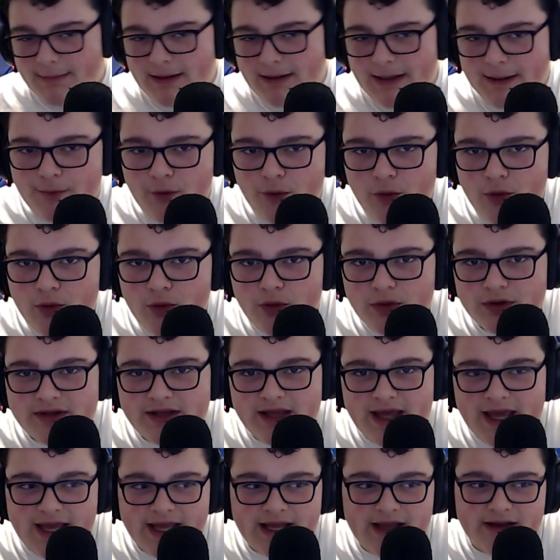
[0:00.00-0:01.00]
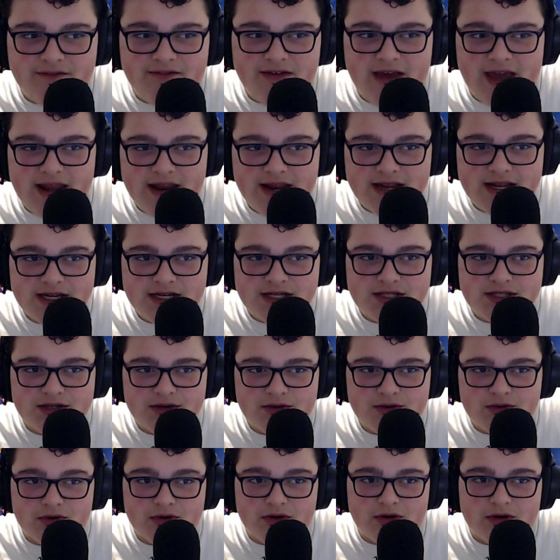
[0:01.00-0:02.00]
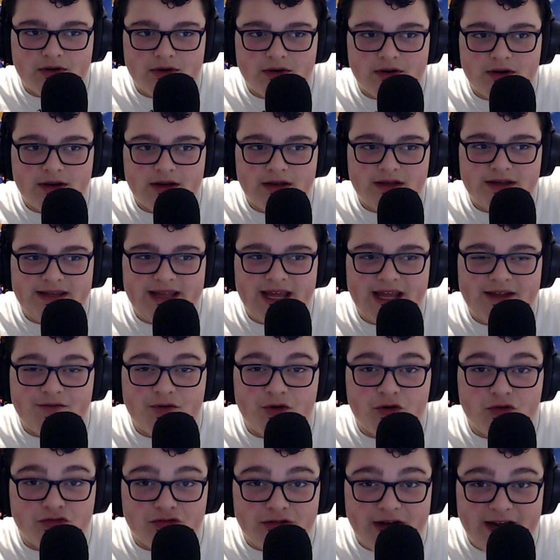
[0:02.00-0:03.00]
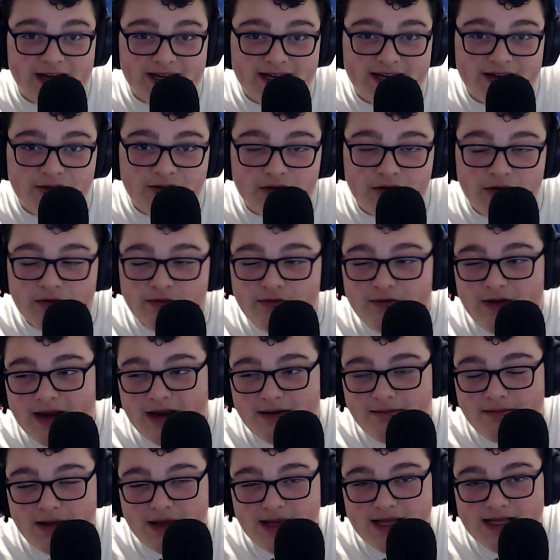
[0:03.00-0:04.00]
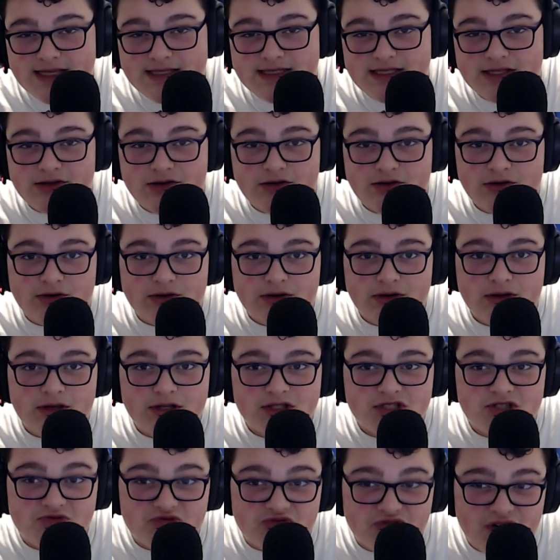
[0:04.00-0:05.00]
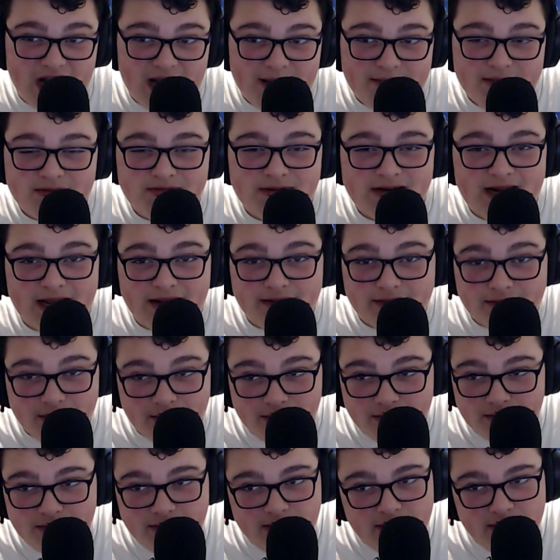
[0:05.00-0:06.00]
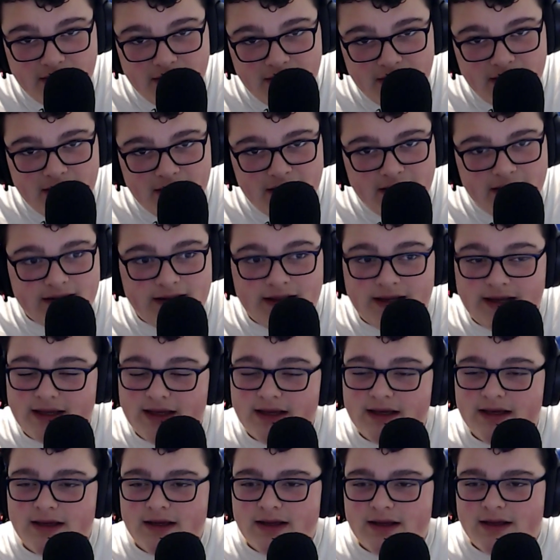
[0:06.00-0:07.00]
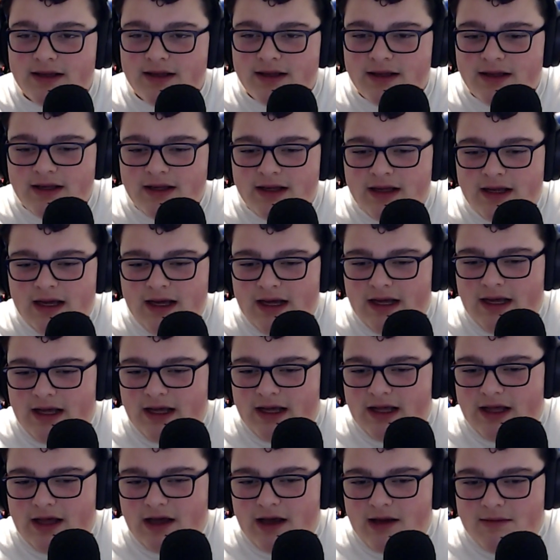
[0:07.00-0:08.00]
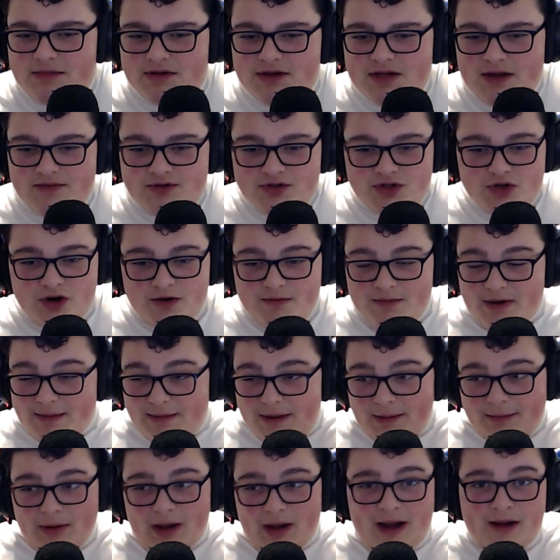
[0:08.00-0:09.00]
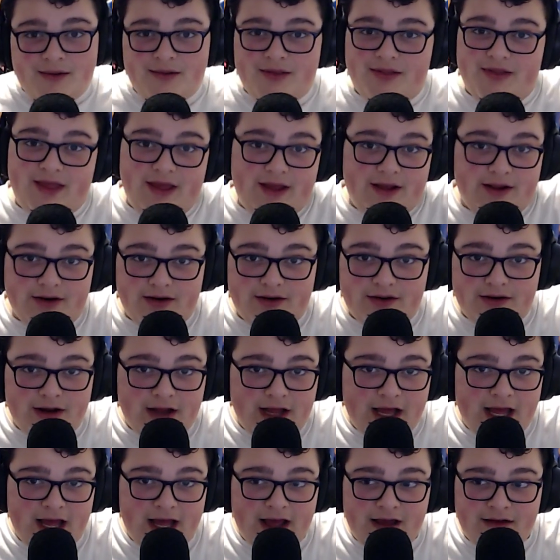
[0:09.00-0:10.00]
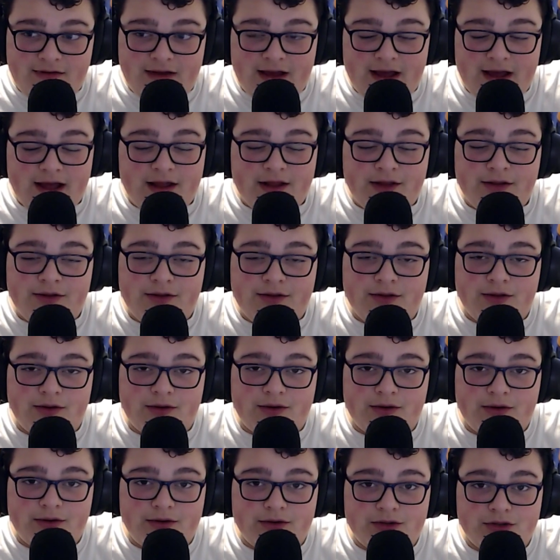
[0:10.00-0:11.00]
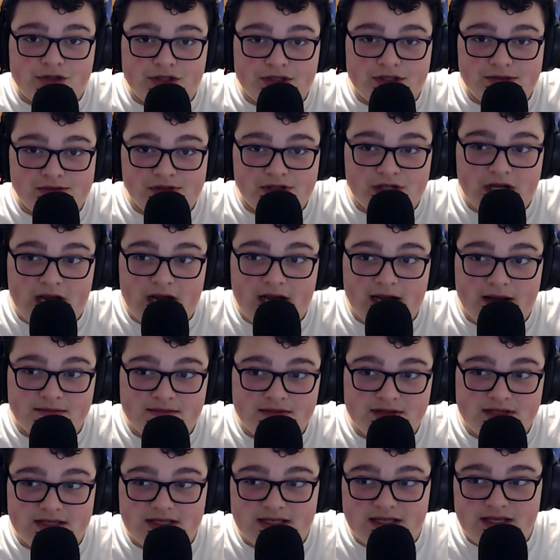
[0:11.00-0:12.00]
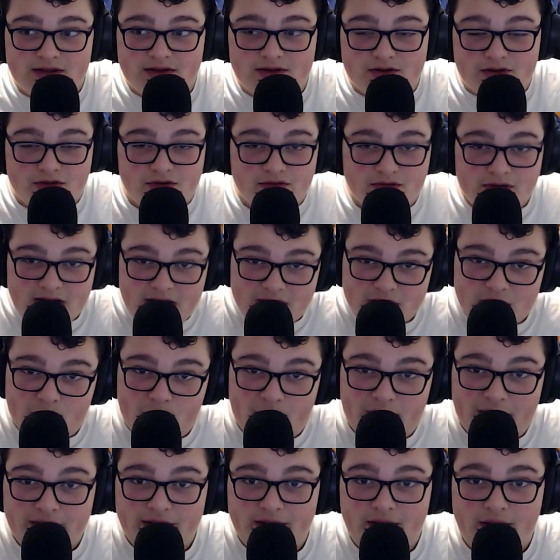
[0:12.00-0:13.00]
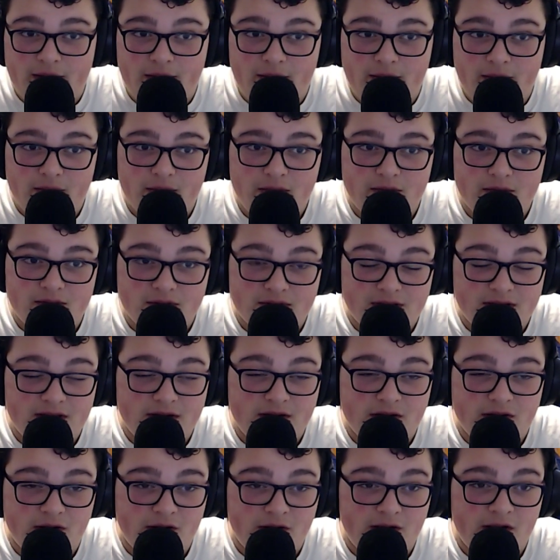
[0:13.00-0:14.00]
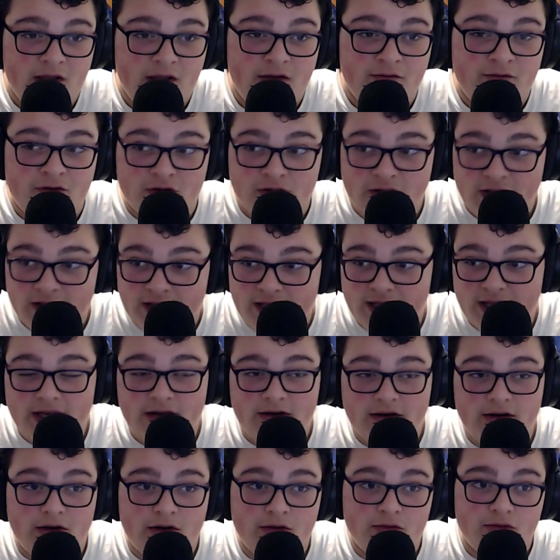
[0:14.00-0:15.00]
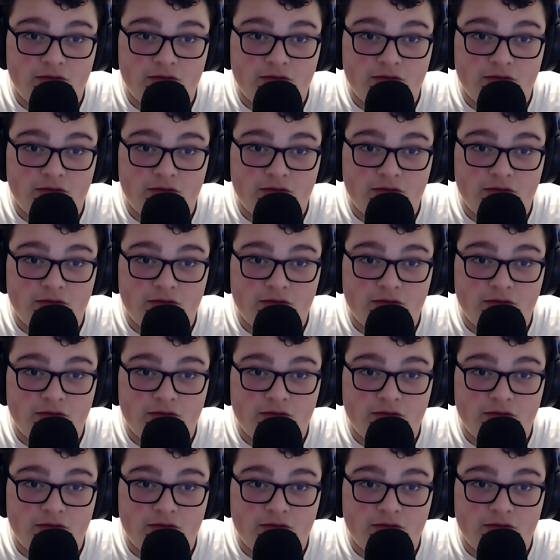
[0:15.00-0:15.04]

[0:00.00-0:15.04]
people take advantage or take for granted their fan base and their subscribers, but I don't. Like I mean, I'm sure many people out there have had their dream jobs either thrown out the window, or you know, if you're lucky and